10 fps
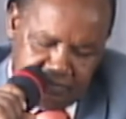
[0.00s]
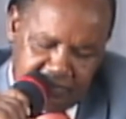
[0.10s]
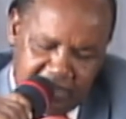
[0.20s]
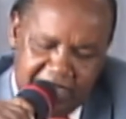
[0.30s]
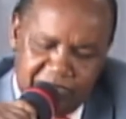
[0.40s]

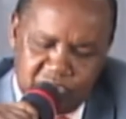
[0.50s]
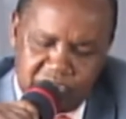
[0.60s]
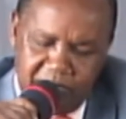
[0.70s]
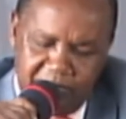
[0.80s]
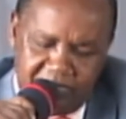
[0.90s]
Are you
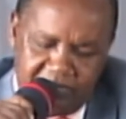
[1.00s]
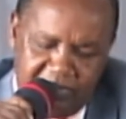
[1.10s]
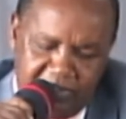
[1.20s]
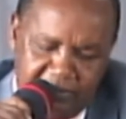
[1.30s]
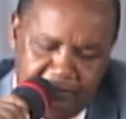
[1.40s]
still with
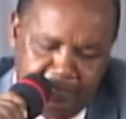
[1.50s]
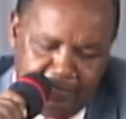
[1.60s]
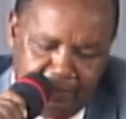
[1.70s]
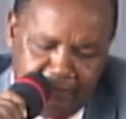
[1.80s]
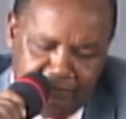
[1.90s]
me?
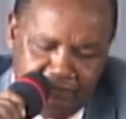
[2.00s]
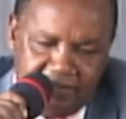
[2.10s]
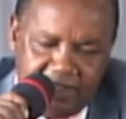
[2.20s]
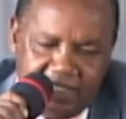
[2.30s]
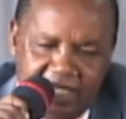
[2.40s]

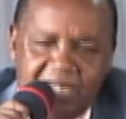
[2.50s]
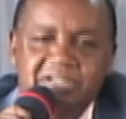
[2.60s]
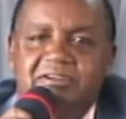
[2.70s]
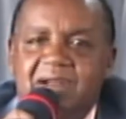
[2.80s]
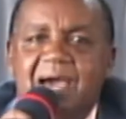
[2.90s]

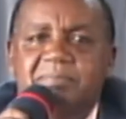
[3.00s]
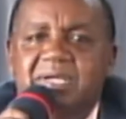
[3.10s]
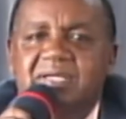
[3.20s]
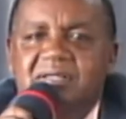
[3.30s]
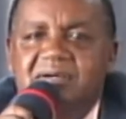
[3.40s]
And
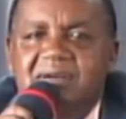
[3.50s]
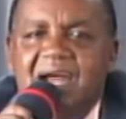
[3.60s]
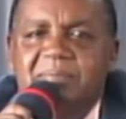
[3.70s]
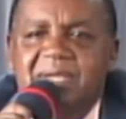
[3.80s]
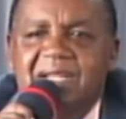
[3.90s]

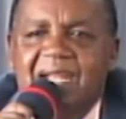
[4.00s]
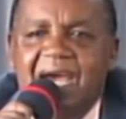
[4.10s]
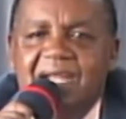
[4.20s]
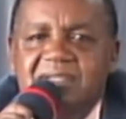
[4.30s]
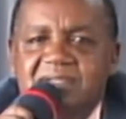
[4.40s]
grabbing
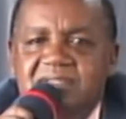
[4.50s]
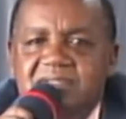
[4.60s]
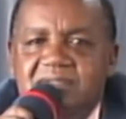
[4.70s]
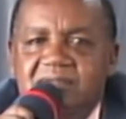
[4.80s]
lands.